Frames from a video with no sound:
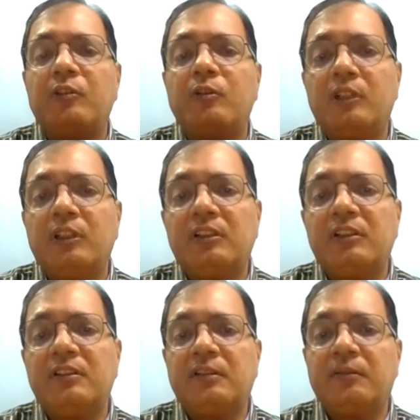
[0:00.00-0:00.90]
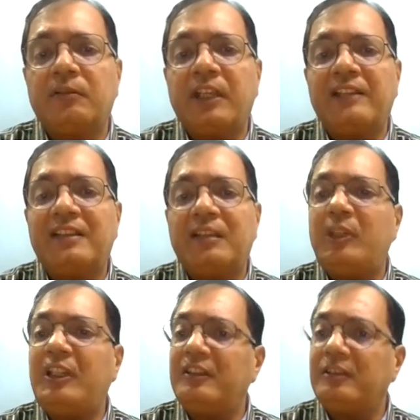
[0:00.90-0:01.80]
the owners in some way,
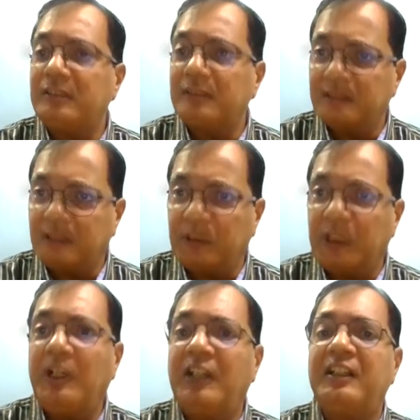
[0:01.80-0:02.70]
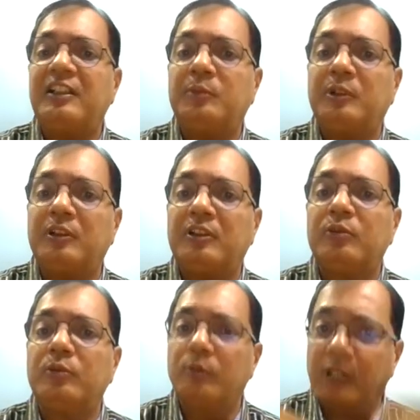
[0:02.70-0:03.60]
SMEs, subject matter
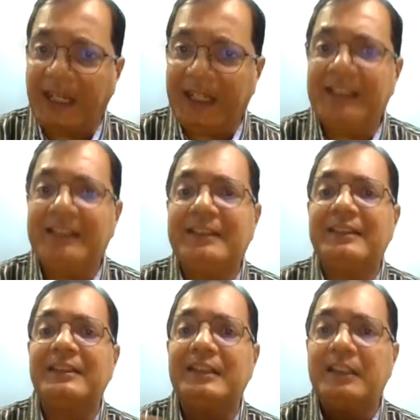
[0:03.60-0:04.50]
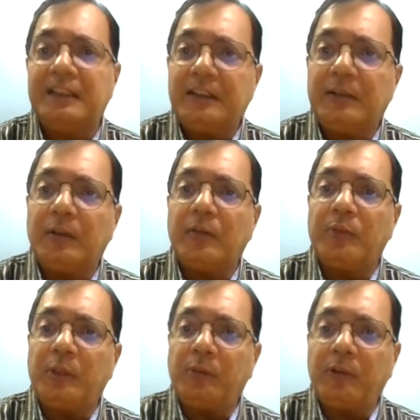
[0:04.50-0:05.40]
experts who guides
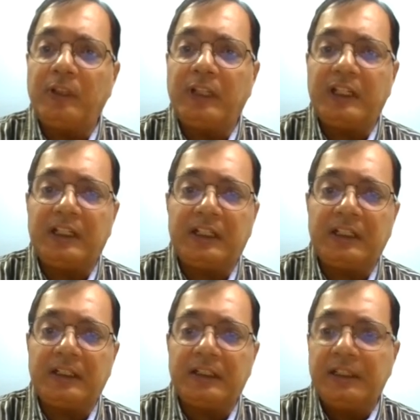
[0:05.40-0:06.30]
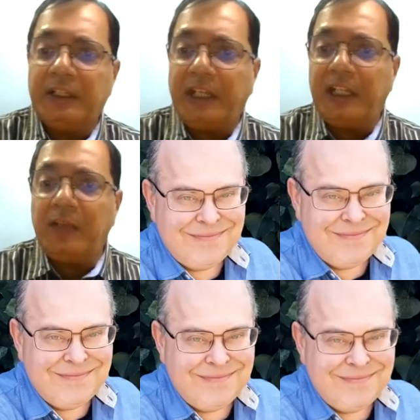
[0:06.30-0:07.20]
people. There are
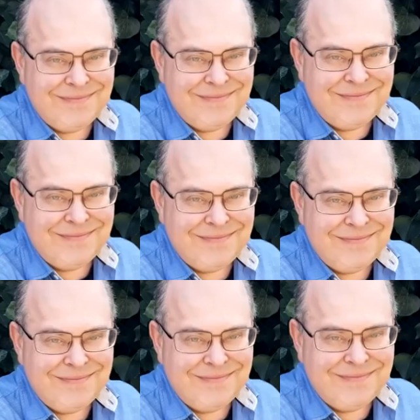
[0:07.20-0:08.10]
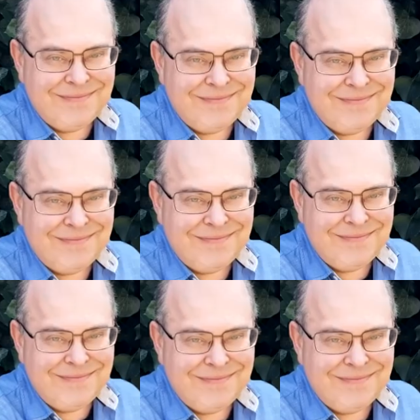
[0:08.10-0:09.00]
elements of
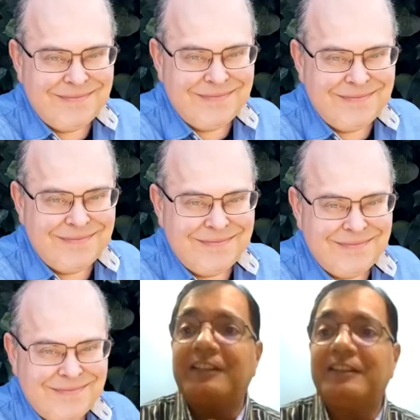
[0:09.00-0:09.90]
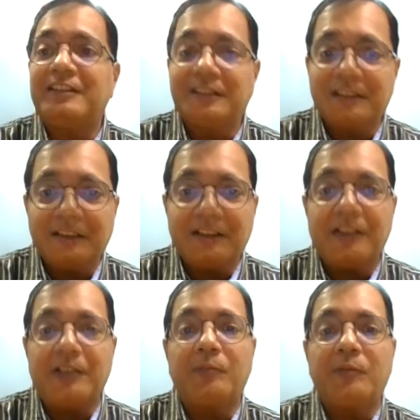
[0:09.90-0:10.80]
mentor who guides
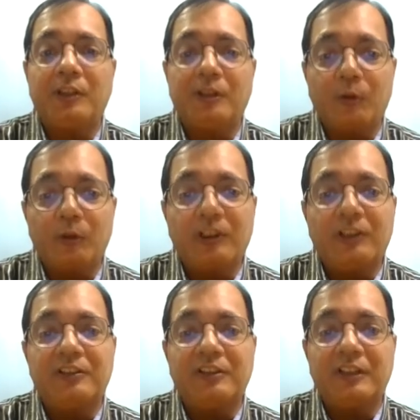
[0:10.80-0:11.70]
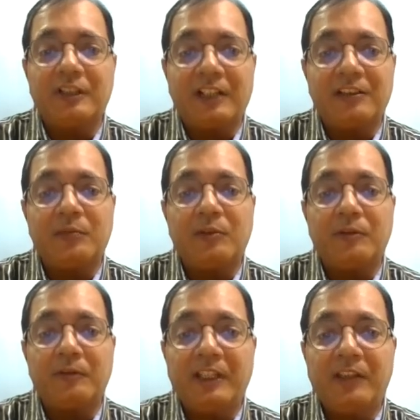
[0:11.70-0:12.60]
the owners in large number
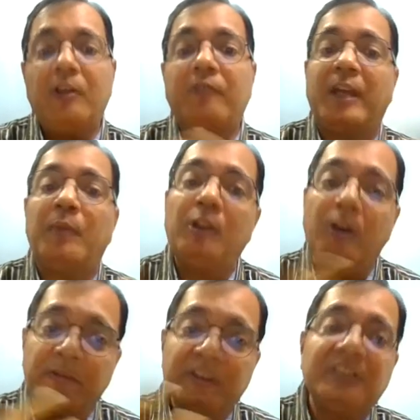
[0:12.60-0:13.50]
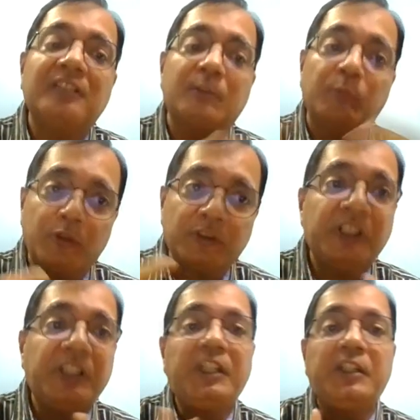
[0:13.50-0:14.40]
of ways. You have family office that supports
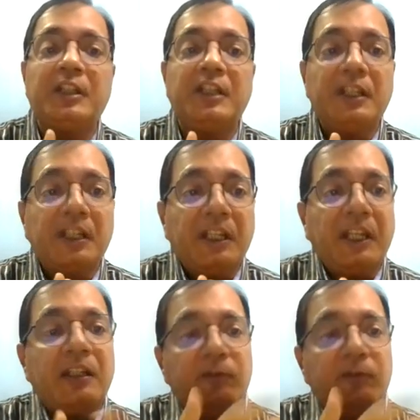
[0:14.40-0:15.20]
the need. And